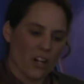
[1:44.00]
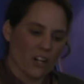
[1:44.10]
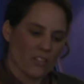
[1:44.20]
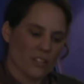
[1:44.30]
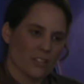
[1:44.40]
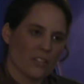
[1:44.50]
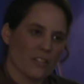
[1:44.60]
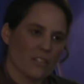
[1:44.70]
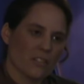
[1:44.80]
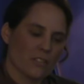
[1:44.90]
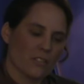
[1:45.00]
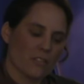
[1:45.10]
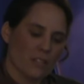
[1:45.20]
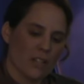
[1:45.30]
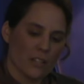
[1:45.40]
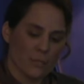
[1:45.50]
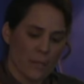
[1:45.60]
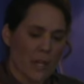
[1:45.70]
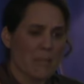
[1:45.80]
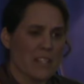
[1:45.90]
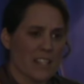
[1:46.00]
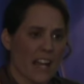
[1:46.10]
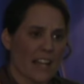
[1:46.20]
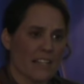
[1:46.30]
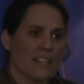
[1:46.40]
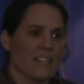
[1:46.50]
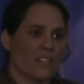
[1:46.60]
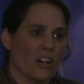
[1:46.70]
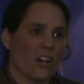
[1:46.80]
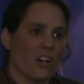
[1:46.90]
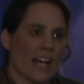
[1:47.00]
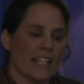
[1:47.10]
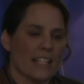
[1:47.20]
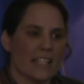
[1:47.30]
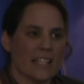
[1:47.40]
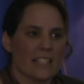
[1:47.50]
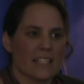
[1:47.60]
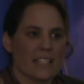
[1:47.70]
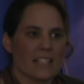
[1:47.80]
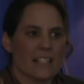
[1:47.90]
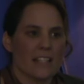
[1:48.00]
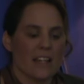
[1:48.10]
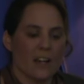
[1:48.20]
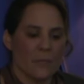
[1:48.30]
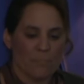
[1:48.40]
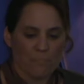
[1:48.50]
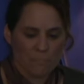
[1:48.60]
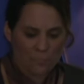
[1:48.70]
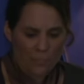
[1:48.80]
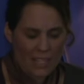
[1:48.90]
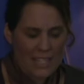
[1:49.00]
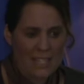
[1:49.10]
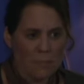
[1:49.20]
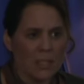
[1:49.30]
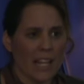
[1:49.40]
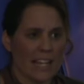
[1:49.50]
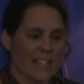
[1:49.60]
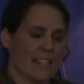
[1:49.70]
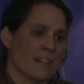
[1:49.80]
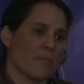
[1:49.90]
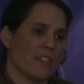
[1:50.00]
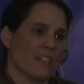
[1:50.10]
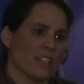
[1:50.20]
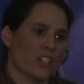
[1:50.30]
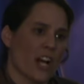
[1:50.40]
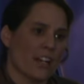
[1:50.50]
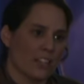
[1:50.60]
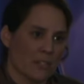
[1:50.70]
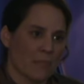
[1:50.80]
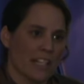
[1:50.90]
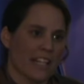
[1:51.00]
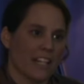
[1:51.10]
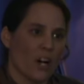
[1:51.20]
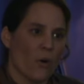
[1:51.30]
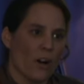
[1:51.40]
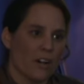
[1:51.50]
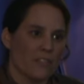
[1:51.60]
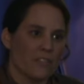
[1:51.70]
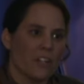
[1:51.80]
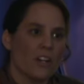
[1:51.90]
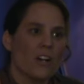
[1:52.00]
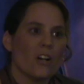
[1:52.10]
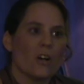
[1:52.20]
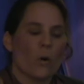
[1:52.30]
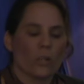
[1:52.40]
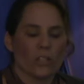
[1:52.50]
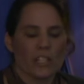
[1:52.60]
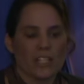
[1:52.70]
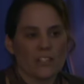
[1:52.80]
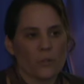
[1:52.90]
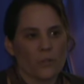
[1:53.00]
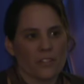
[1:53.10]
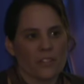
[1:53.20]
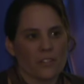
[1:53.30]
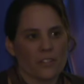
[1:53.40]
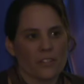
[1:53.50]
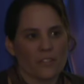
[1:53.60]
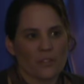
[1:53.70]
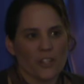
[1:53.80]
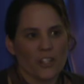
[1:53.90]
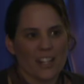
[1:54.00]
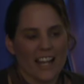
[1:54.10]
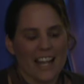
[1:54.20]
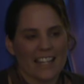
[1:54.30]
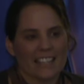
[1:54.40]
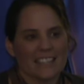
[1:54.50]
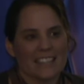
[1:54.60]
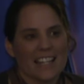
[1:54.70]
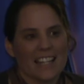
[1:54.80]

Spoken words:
dolls, the baby size doll, and it symbolizes something that the child can be letting go of or looking towards in the future. And